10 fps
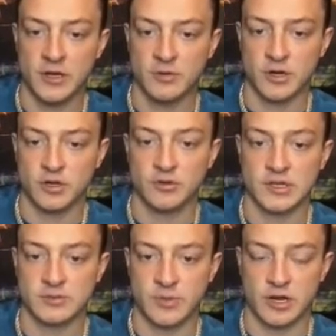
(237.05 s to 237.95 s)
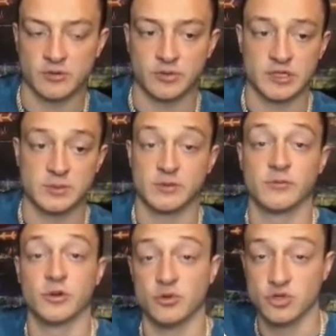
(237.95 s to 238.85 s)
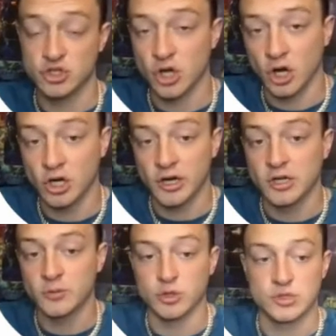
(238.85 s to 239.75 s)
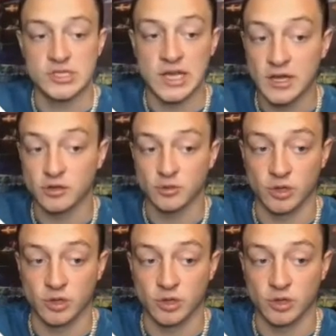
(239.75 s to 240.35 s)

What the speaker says: you want to do this banner placement when you start, and then when you scale,